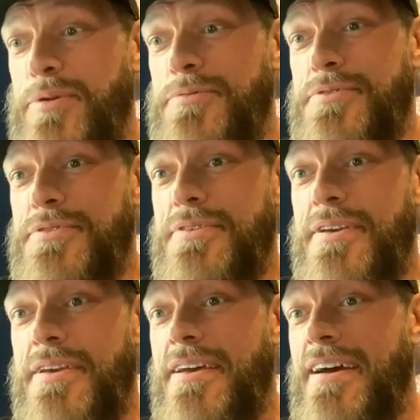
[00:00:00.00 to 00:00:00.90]
boots.
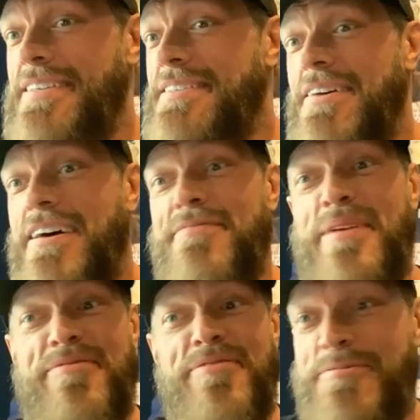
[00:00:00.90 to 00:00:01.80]
I still have
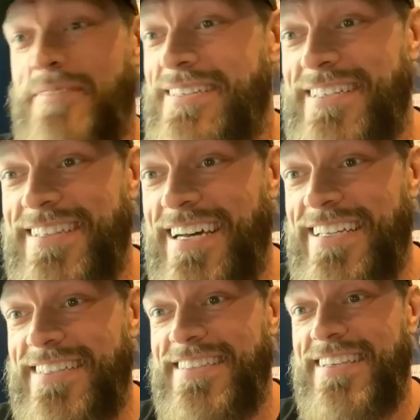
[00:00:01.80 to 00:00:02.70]
my first wrestling
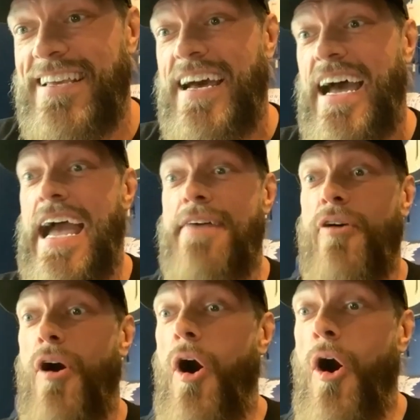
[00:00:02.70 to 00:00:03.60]
tights. I
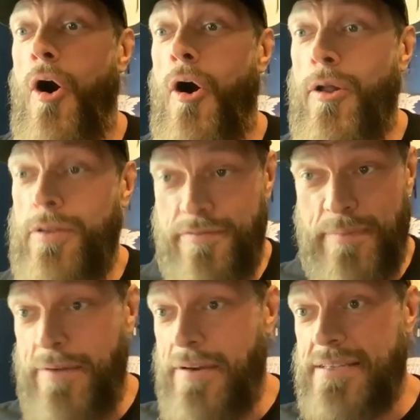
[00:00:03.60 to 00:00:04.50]
have all of
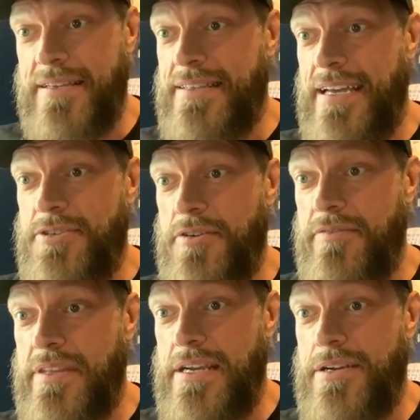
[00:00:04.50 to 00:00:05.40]
my wrestling tights
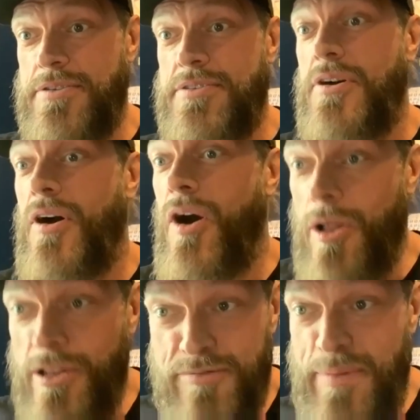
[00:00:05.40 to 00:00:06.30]
over the years,
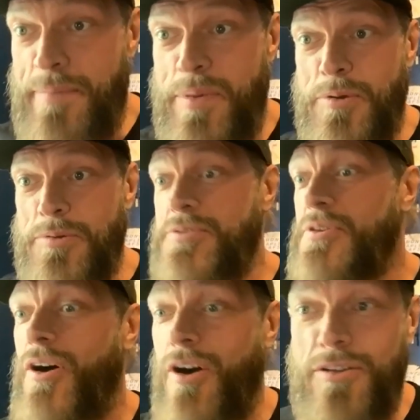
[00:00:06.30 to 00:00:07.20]
all of my
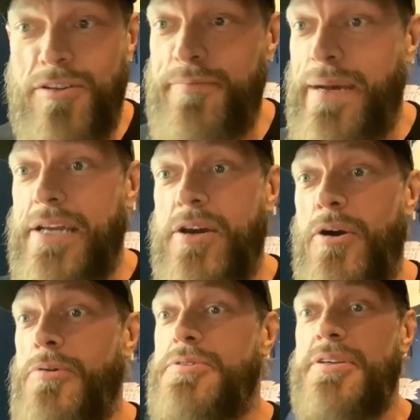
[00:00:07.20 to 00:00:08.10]
boots, all of my
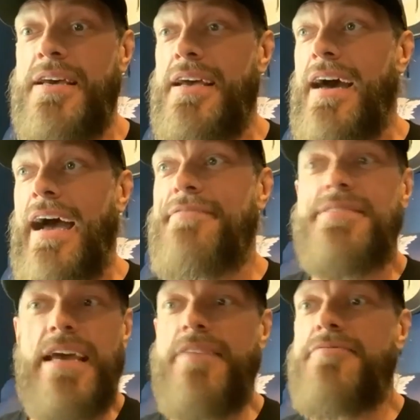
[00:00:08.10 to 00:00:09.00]
coats. I've
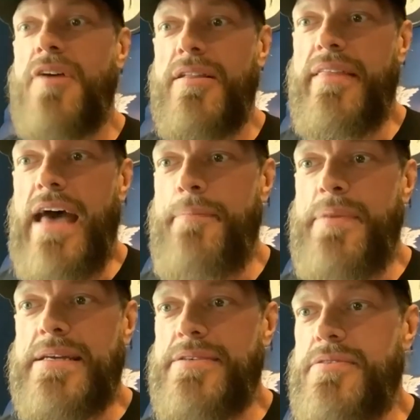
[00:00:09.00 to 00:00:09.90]
saved all of
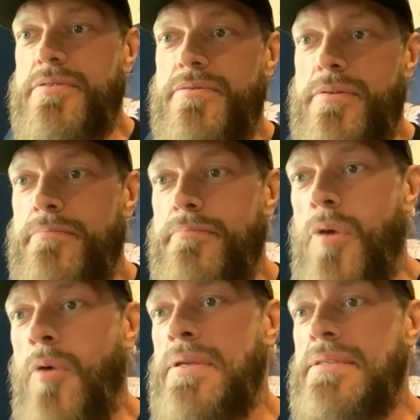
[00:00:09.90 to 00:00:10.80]
that because they're
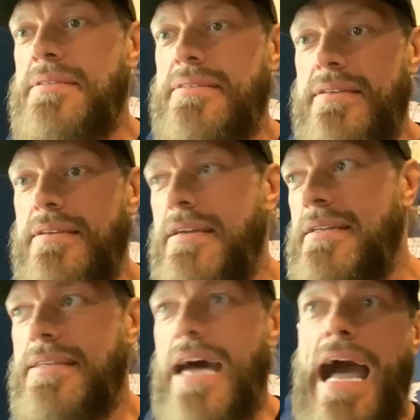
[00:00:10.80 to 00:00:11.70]
moments
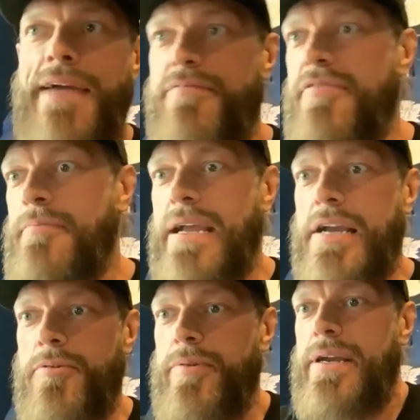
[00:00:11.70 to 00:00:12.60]
in time from my
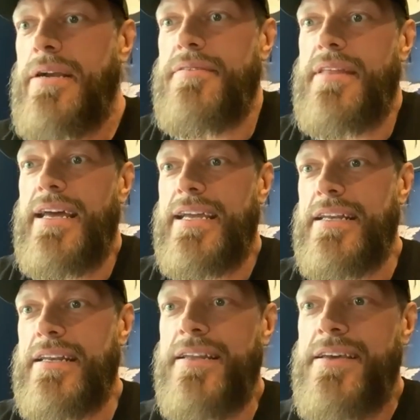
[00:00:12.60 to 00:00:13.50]
career that I
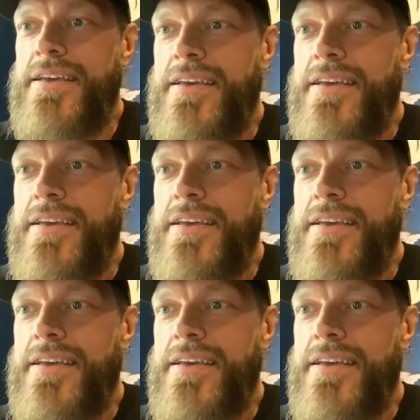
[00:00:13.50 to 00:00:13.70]
can,